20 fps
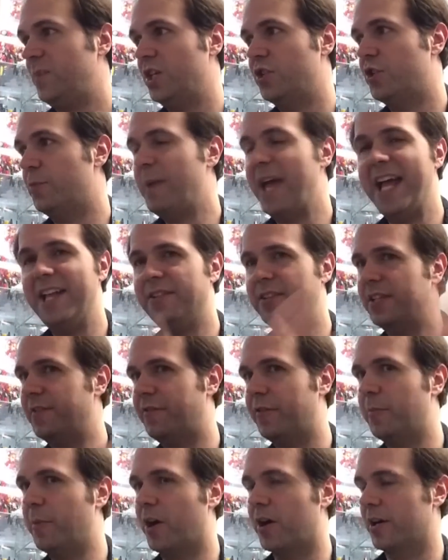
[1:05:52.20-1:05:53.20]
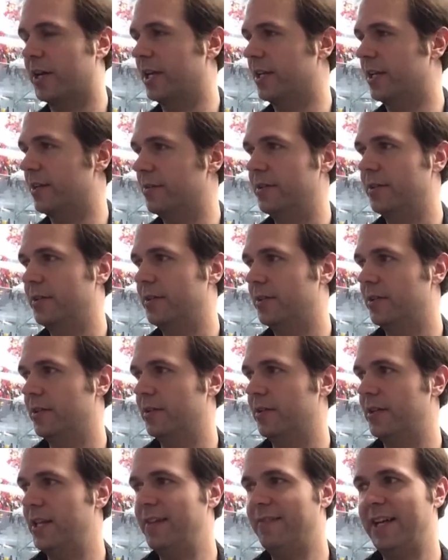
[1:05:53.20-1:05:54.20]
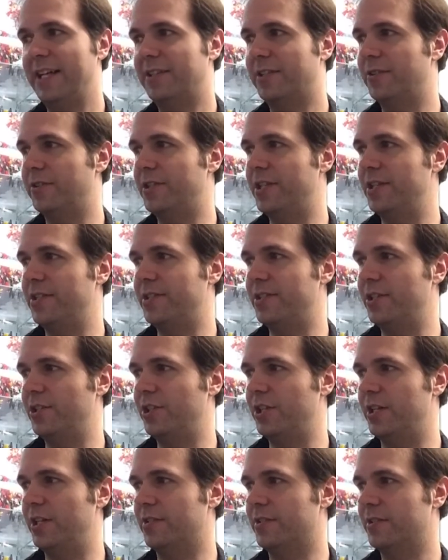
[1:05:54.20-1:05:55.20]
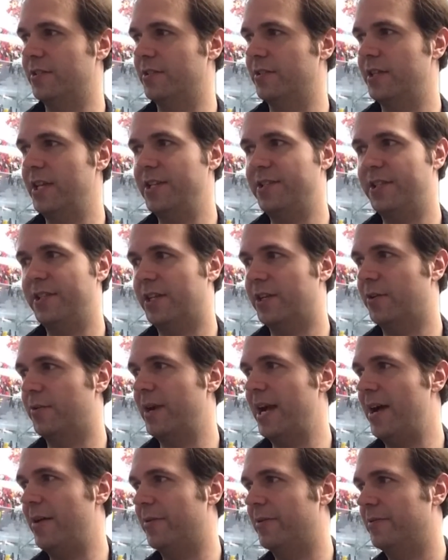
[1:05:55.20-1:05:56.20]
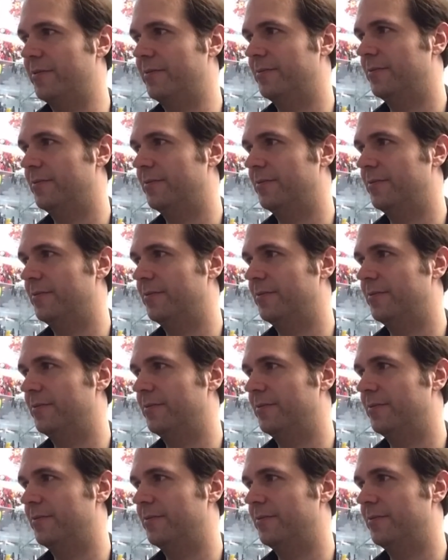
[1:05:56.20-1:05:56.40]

Japan's a different market. They like their TCGs. They stick around.